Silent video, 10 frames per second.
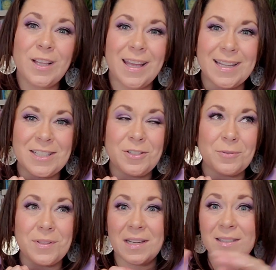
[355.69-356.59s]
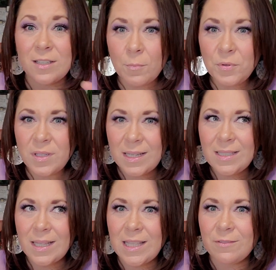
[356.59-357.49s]
And so the next couple of days,
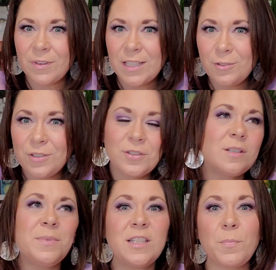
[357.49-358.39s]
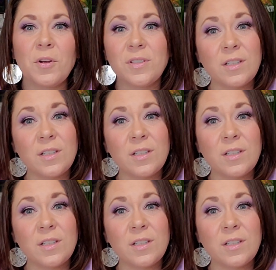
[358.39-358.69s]
I think videos are going to be sparse.